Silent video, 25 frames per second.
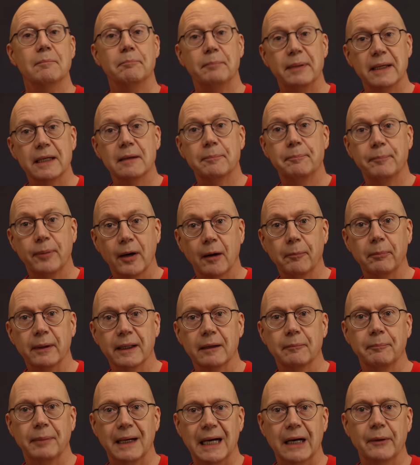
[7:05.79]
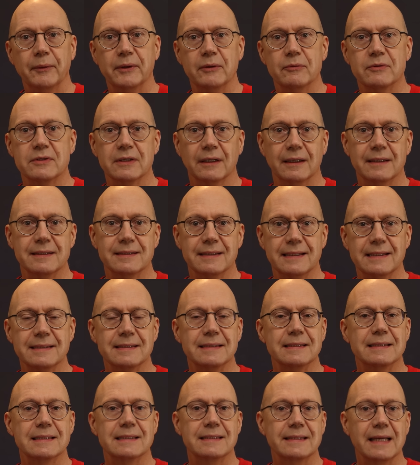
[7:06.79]
Big public power utilities
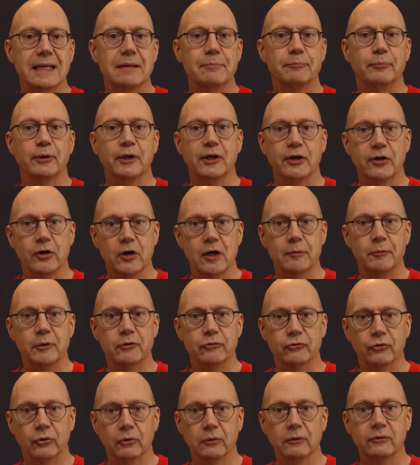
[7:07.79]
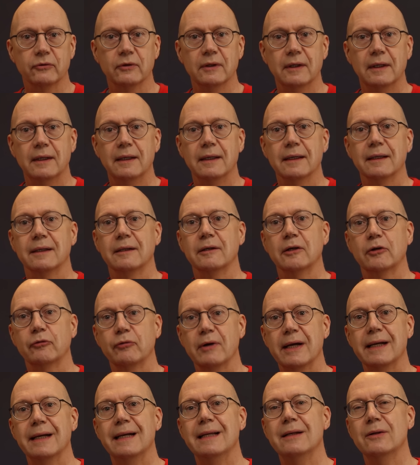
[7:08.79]
and state procurement rules can
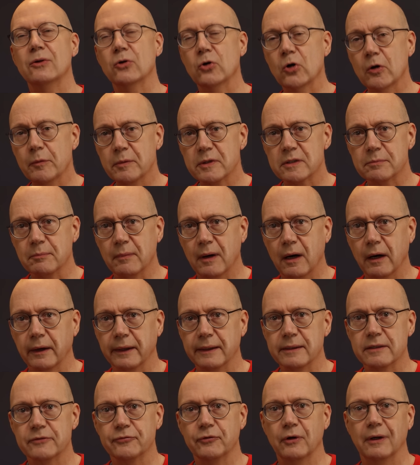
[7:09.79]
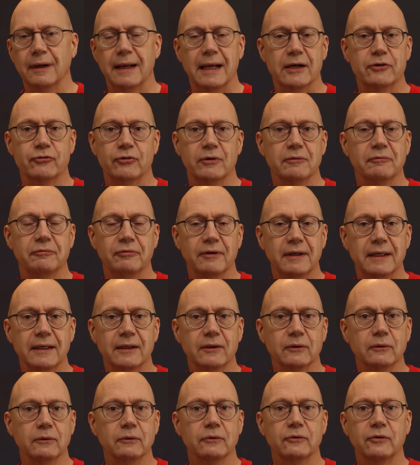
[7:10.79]
create enormous markets for electric
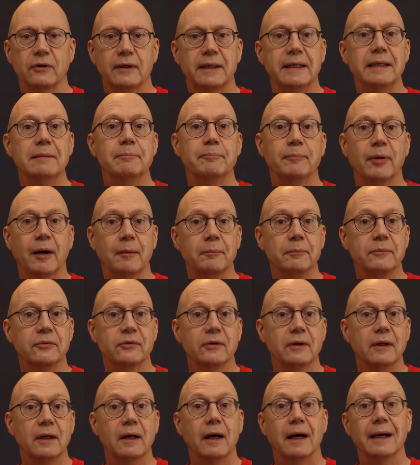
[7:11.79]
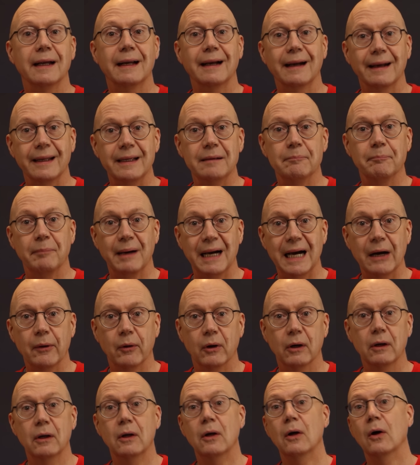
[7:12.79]
vehicles, heat pumps, and clean
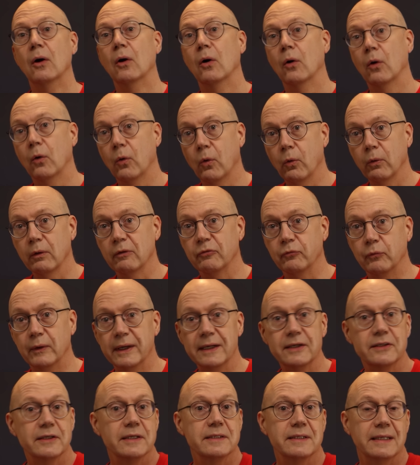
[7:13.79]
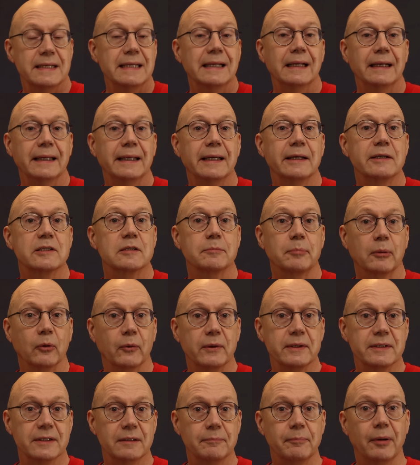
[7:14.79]
power, all of which is eagerly
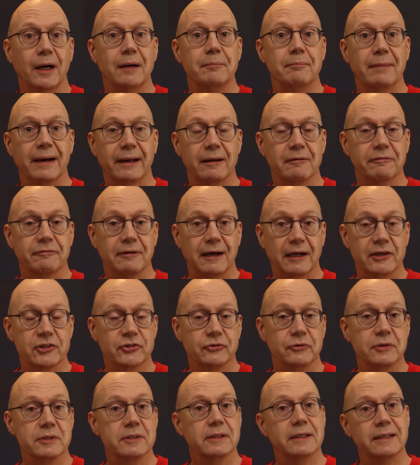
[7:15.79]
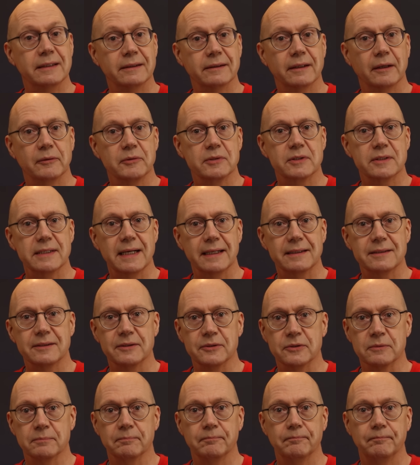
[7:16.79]
exploited by manufacturers in those
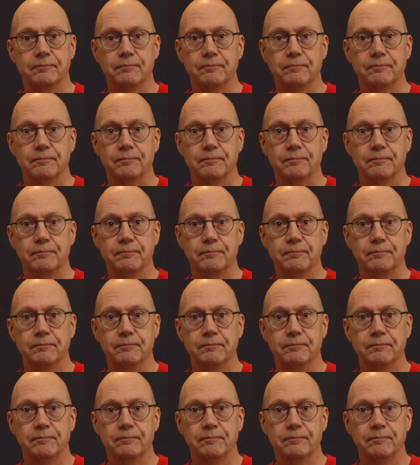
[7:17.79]
sectors.